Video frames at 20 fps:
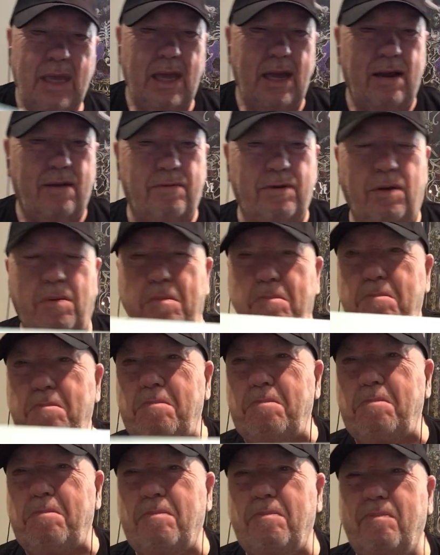a real
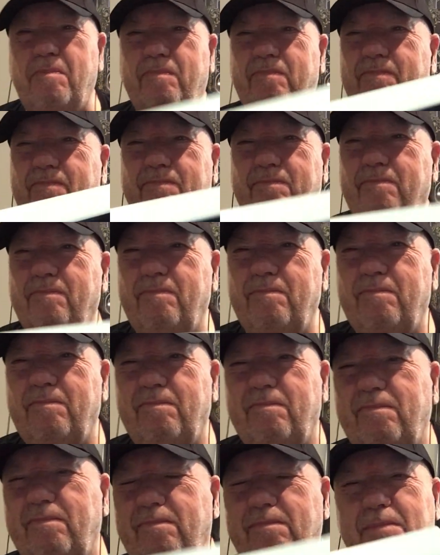
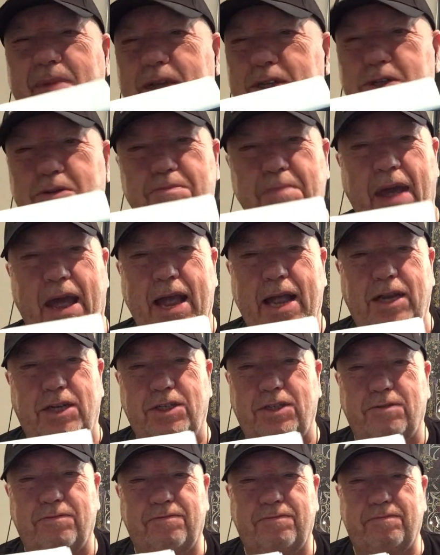
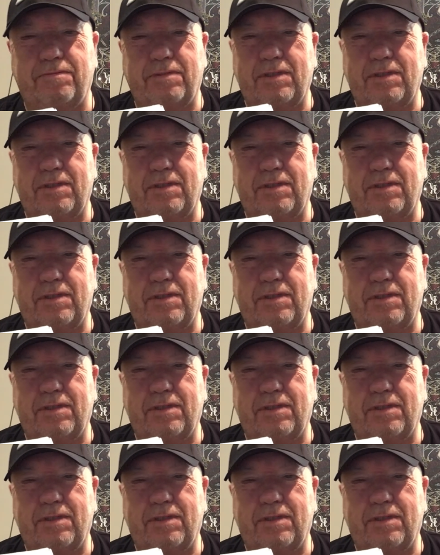mishmash of